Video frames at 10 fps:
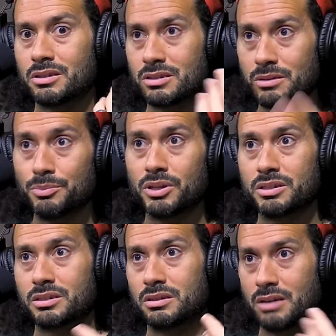the
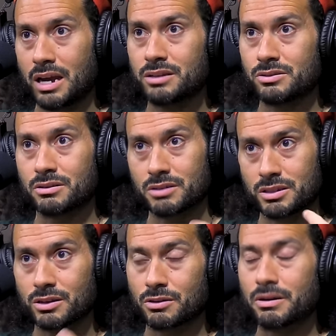simplest answer
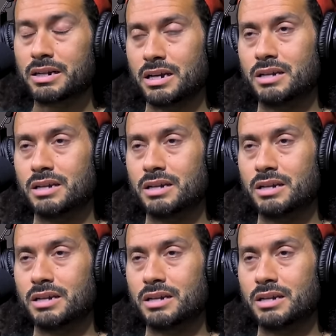is the correct